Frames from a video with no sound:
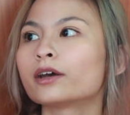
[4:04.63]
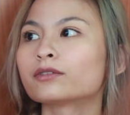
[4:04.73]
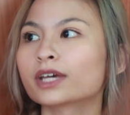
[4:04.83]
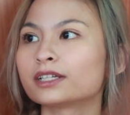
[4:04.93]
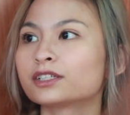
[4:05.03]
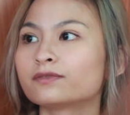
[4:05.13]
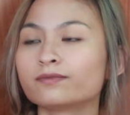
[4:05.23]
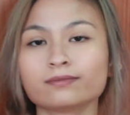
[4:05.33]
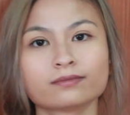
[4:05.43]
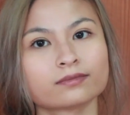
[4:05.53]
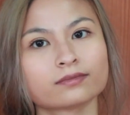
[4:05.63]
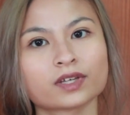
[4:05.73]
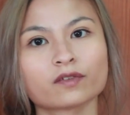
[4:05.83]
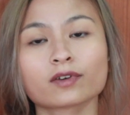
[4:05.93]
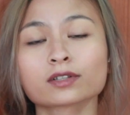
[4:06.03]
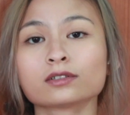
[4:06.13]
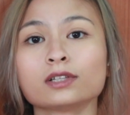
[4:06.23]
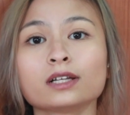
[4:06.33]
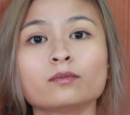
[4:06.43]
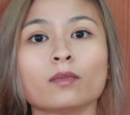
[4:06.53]
If you want to
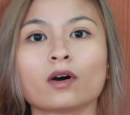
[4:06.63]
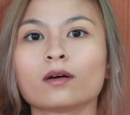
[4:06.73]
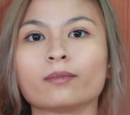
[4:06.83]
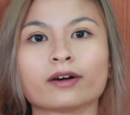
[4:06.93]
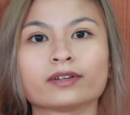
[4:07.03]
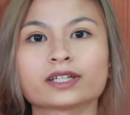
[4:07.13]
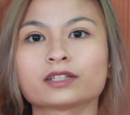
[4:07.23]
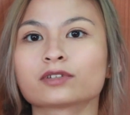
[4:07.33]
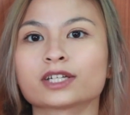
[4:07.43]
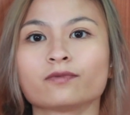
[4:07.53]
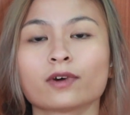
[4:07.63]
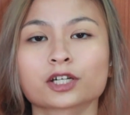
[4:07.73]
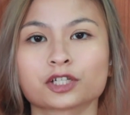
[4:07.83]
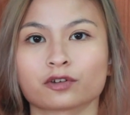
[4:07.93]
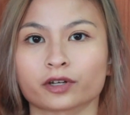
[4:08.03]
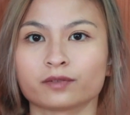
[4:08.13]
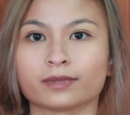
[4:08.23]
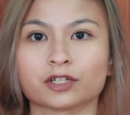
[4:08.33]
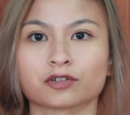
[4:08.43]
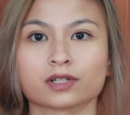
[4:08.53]
learn more about it, you can watch
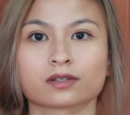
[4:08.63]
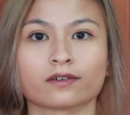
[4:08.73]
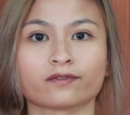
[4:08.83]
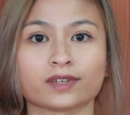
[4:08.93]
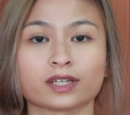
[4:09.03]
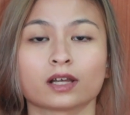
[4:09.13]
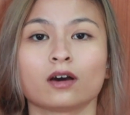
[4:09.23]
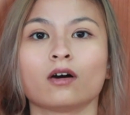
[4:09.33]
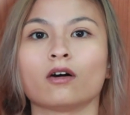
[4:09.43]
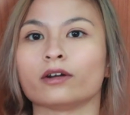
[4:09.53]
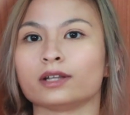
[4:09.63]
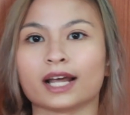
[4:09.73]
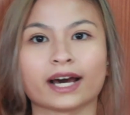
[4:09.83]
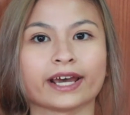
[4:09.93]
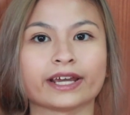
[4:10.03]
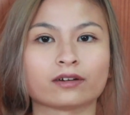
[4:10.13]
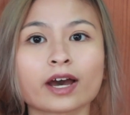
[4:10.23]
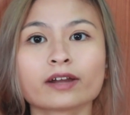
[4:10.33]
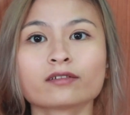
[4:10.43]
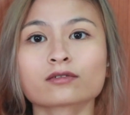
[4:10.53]
documentaries of it online.
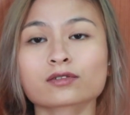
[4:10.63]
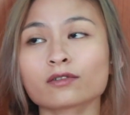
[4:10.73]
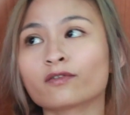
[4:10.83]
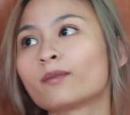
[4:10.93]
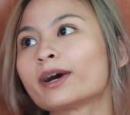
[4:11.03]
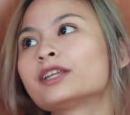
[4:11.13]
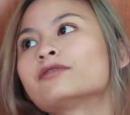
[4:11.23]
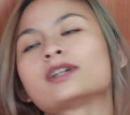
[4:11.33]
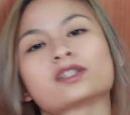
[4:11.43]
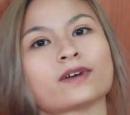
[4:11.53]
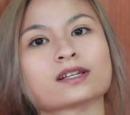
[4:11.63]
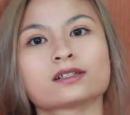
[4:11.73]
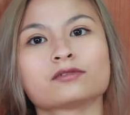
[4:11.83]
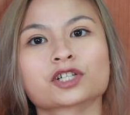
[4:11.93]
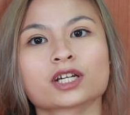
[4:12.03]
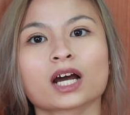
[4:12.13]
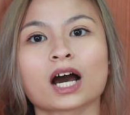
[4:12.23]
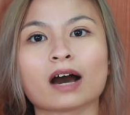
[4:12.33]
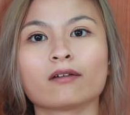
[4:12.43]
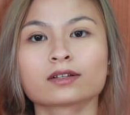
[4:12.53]
And also for my New Year's resolution,
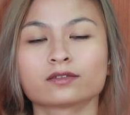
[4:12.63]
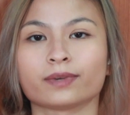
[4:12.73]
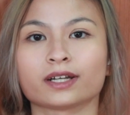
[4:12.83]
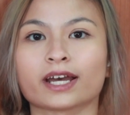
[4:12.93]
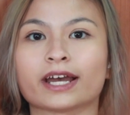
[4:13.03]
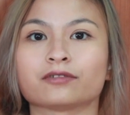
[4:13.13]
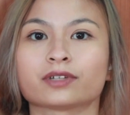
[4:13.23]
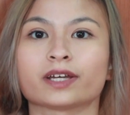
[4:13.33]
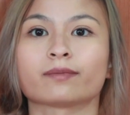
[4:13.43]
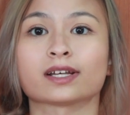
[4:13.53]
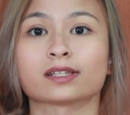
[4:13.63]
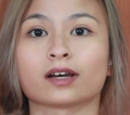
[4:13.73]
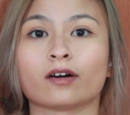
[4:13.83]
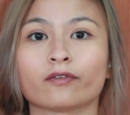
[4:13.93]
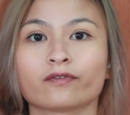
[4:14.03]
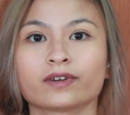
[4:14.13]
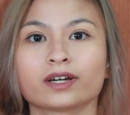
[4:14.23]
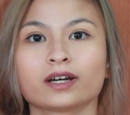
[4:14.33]
I want to better educate myself